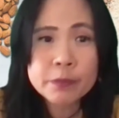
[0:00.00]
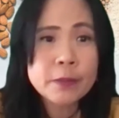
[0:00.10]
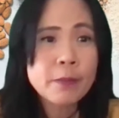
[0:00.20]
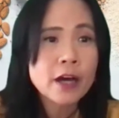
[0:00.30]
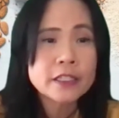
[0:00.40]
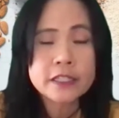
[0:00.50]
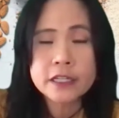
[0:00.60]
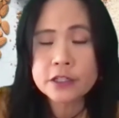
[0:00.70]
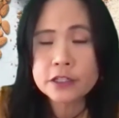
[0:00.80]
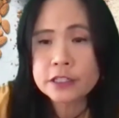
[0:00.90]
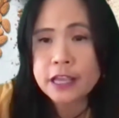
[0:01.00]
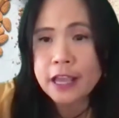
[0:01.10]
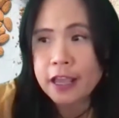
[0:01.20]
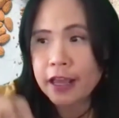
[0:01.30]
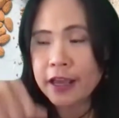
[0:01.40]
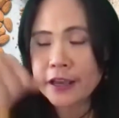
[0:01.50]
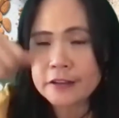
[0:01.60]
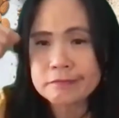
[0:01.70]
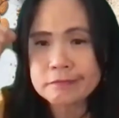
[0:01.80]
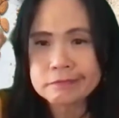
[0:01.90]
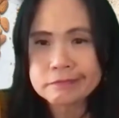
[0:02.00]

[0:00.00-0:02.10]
depositors, and